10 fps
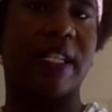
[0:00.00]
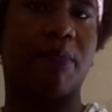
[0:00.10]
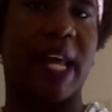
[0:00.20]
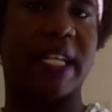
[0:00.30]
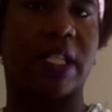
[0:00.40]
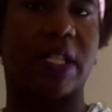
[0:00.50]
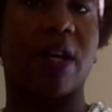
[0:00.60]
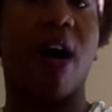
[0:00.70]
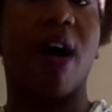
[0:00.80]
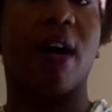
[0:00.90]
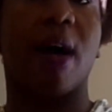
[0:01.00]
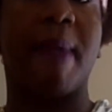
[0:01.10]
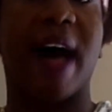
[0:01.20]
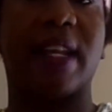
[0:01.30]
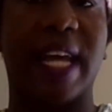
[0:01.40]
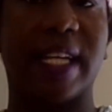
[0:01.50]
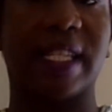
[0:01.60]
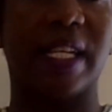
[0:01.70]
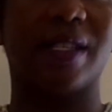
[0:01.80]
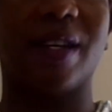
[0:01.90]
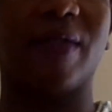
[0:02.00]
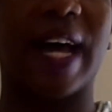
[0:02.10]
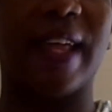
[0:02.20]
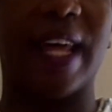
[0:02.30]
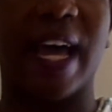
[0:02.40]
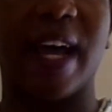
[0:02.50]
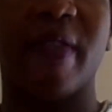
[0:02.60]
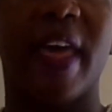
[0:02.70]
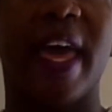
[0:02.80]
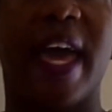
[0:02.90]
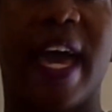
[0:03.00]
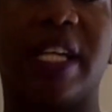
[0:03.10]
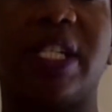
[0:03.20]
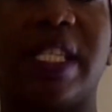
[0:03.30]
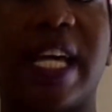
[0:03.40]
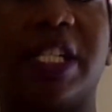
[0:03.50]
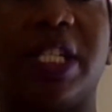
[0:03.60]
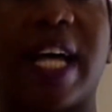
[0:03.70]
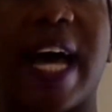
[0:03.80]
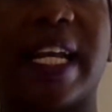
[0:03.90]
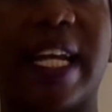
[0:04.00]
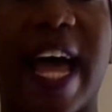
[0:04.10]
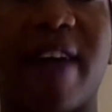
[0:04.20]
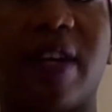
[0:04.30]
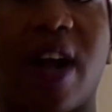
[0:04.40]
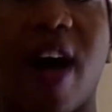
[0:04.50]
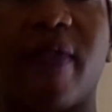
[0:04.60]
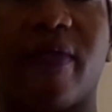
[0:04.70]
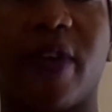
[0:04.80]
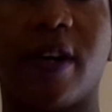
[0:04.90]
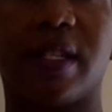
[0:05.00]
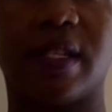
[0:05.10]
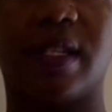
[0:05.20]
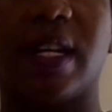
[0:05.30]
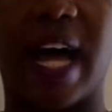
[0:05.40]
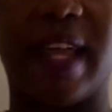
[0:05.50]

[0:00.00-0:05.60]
place to talk about Lexxii and stuff like that. And she said she kind of laughed it off at first and stuff like